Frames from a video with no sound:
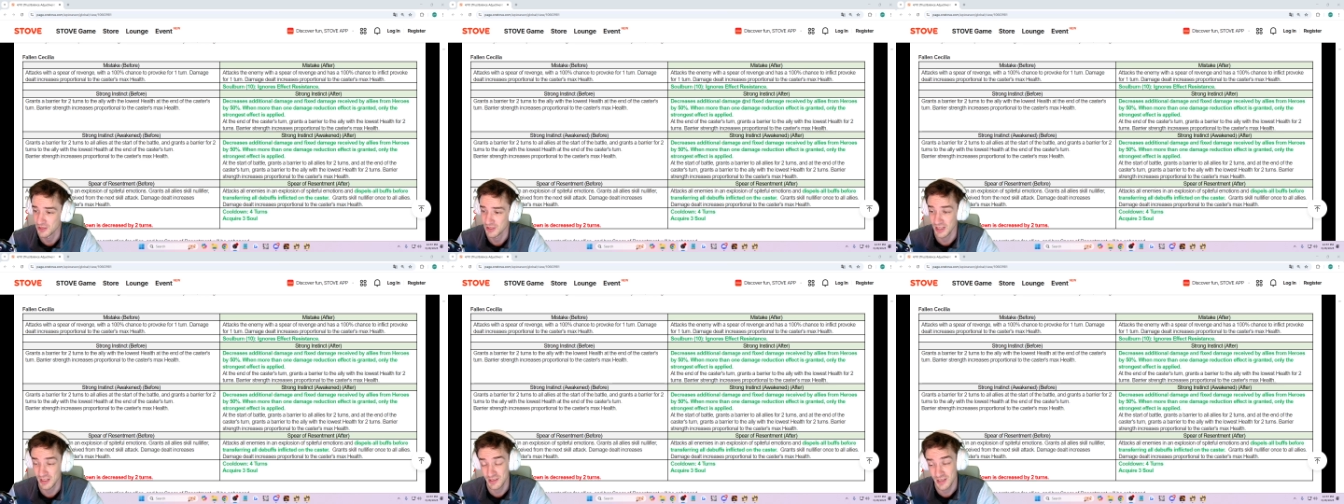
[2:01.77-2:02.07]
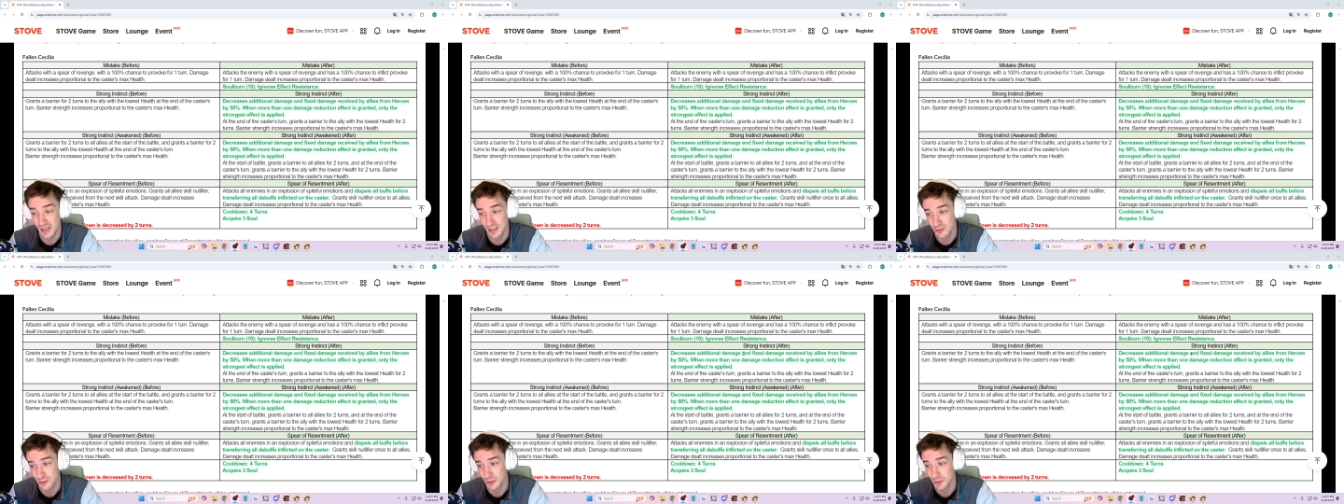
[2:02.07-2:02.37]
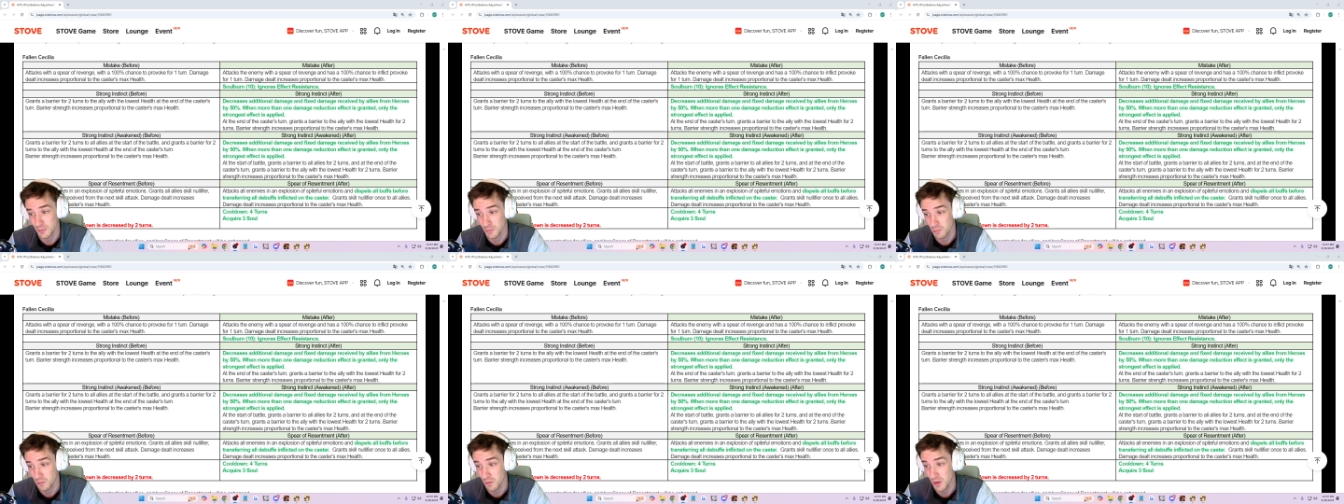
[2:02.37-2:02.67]
That's actually
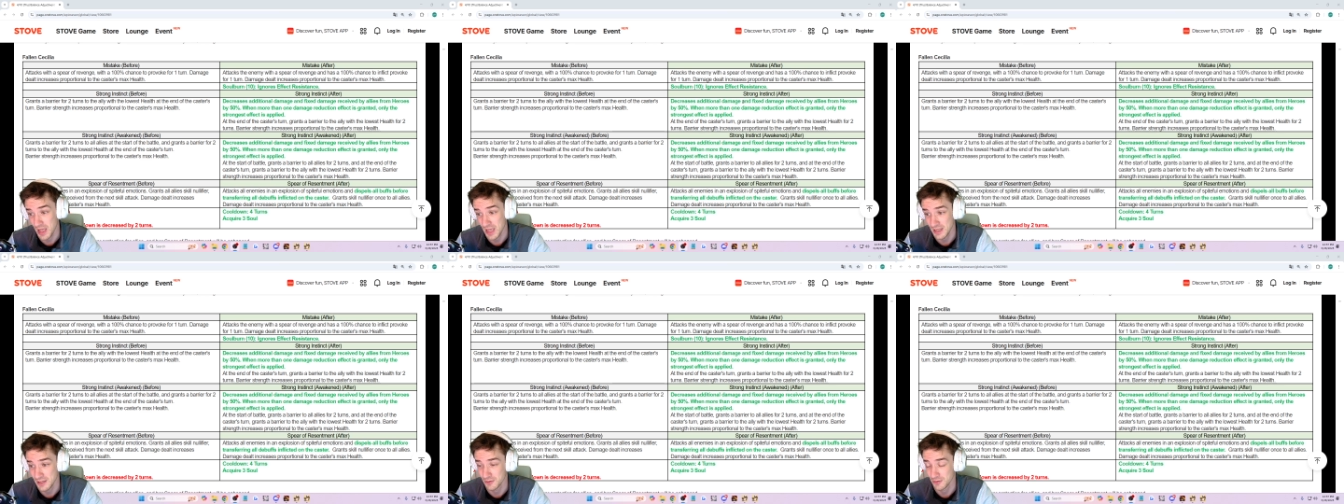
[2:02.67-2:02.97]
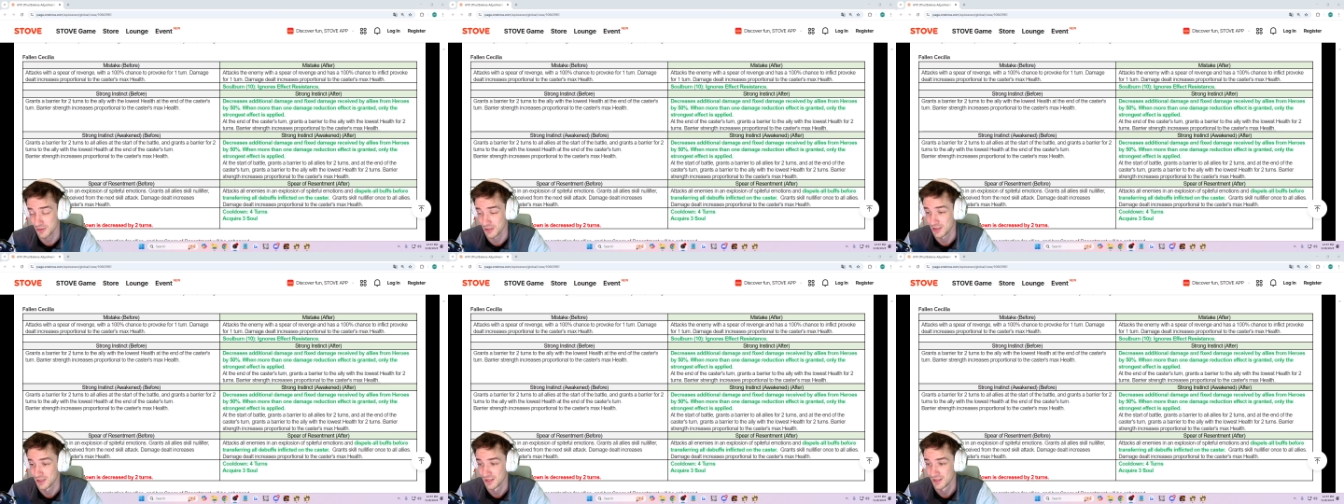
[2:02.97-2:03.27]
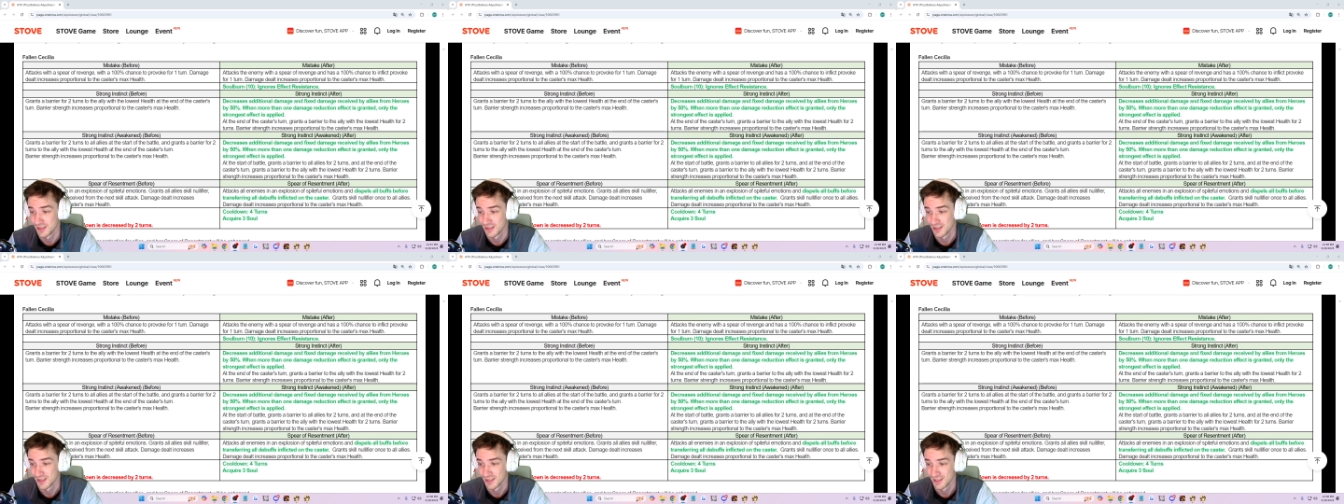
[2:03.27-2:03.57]
wild.
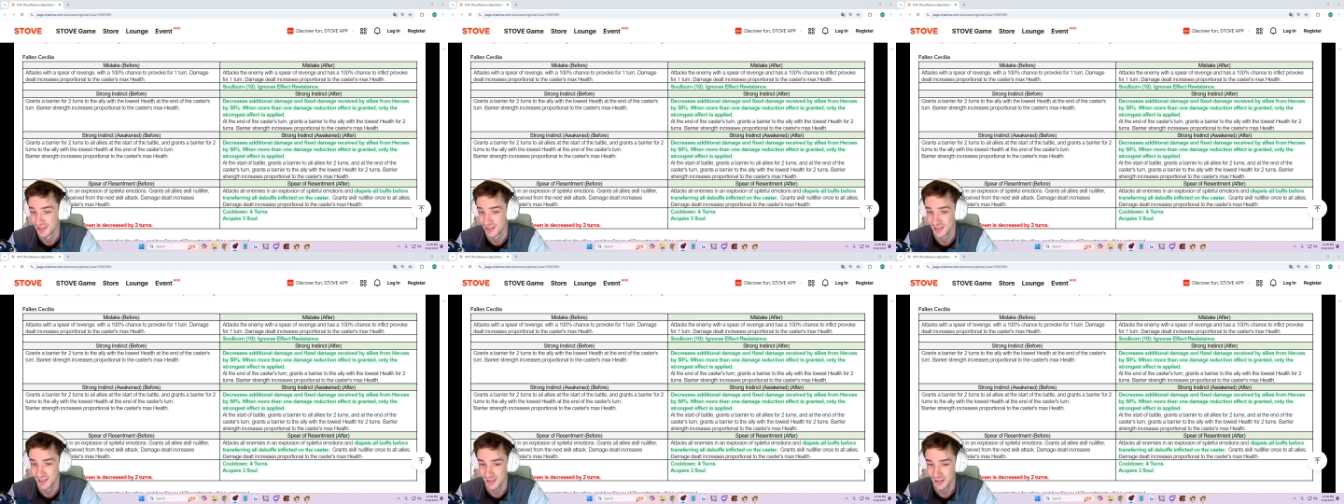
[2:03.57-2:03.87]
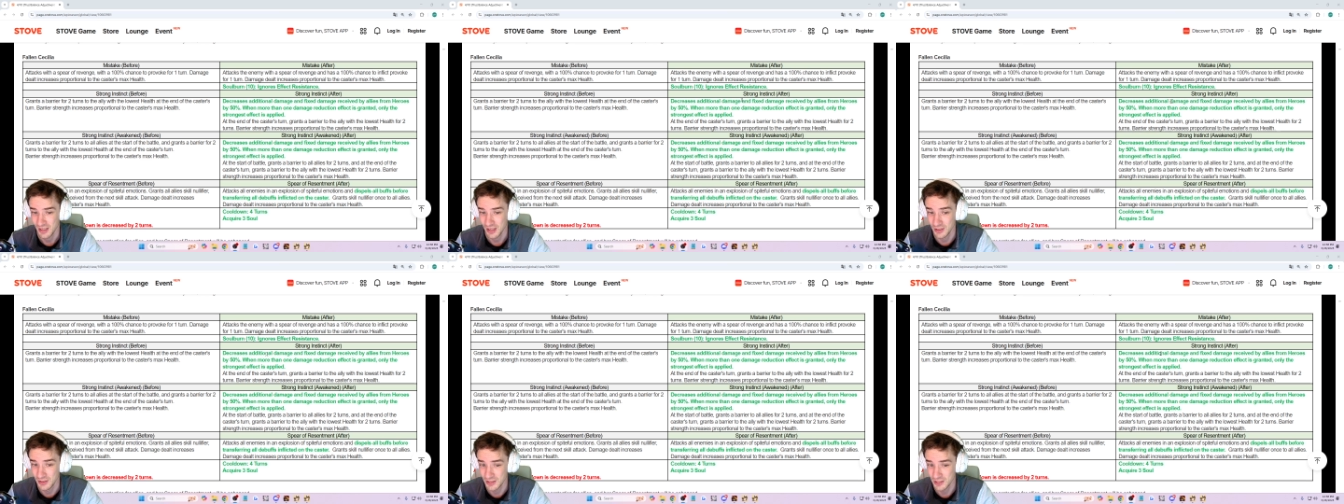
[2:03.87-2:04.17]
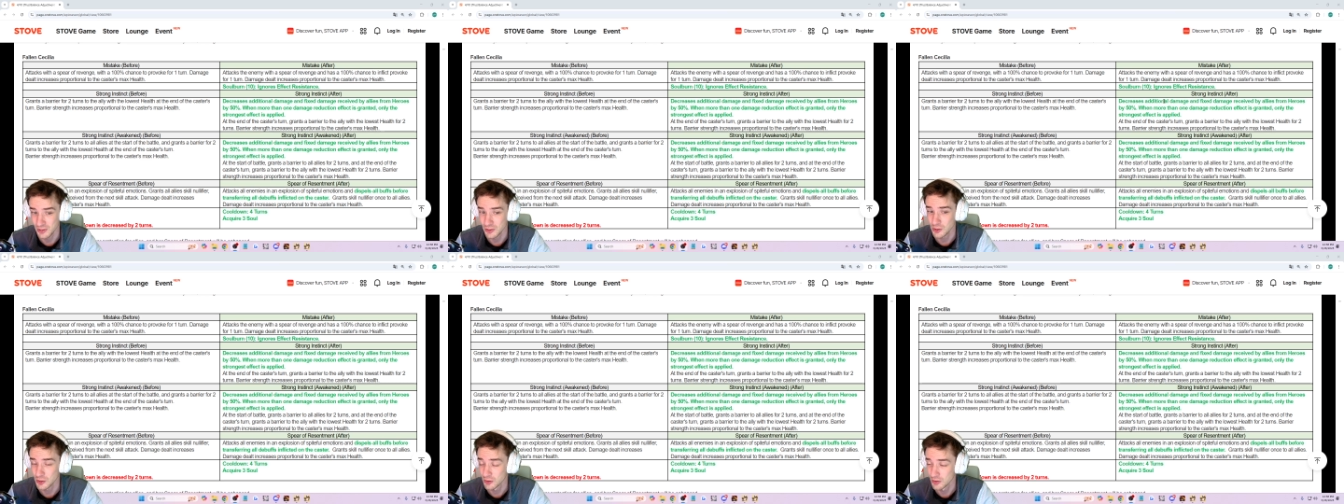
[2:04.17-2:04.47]

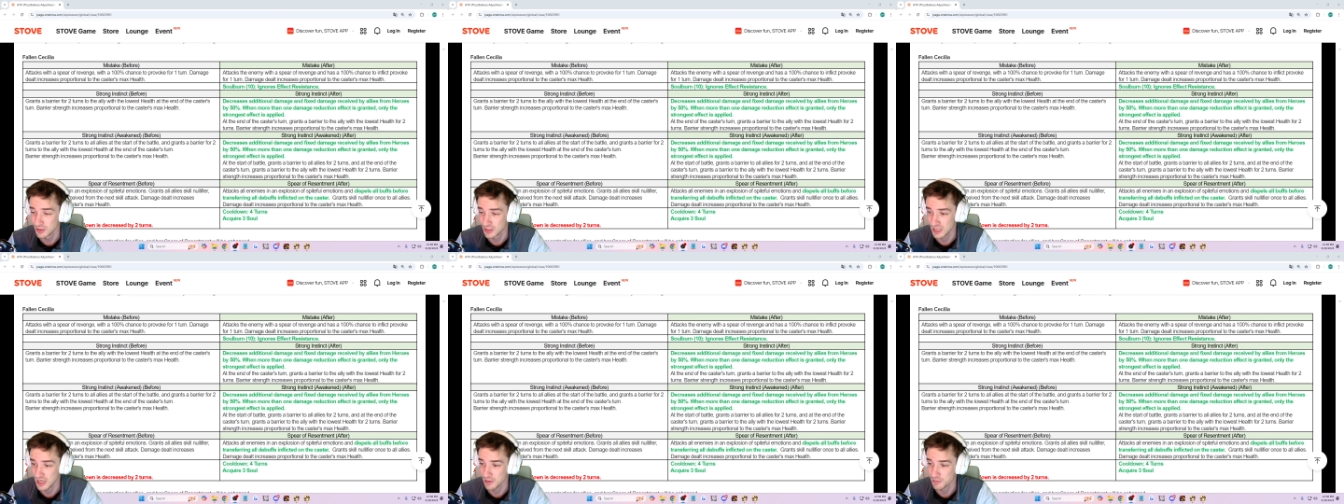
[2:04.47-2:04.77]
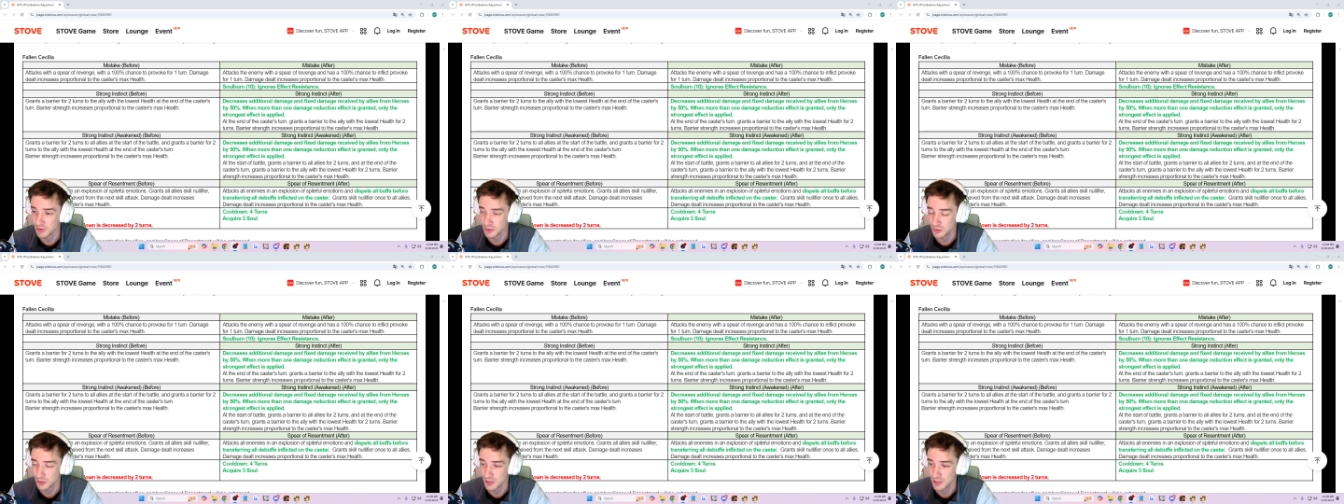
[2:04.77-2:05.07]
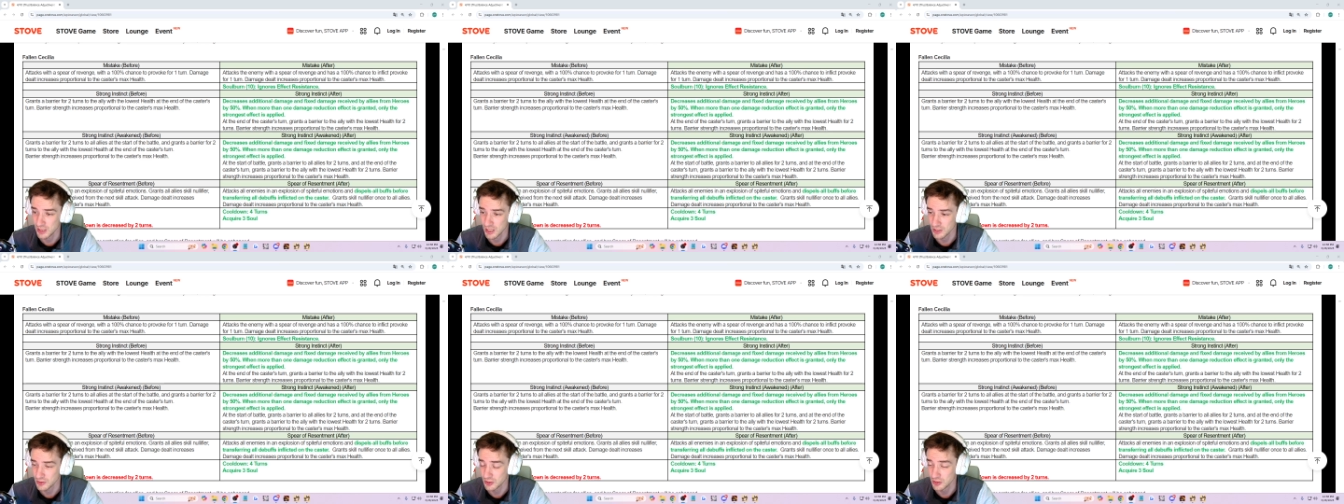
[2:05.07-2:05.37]
Additional damage
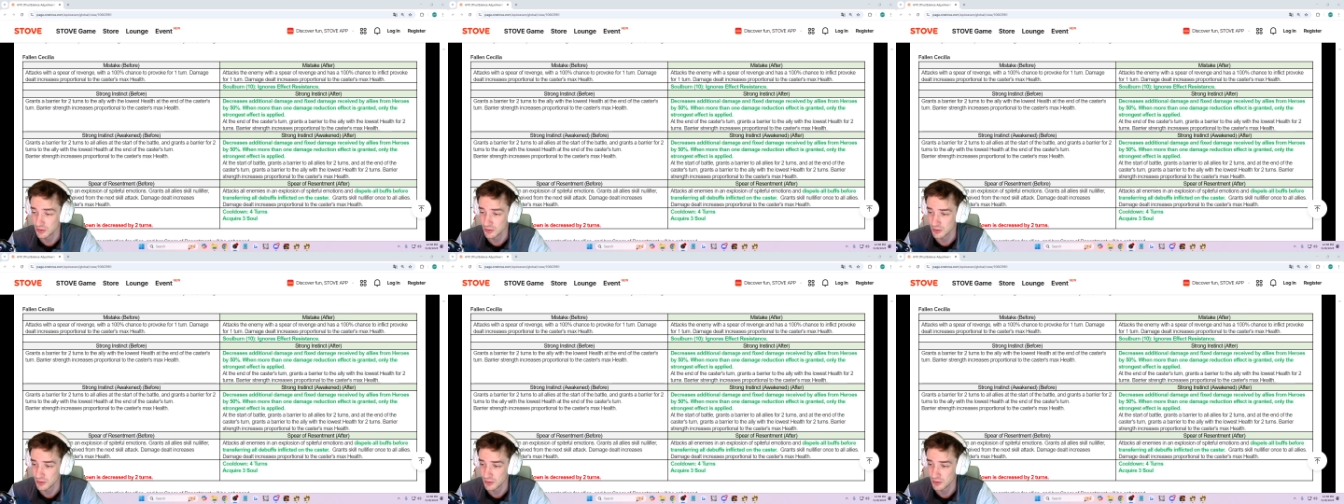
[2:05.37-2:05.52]
reduction.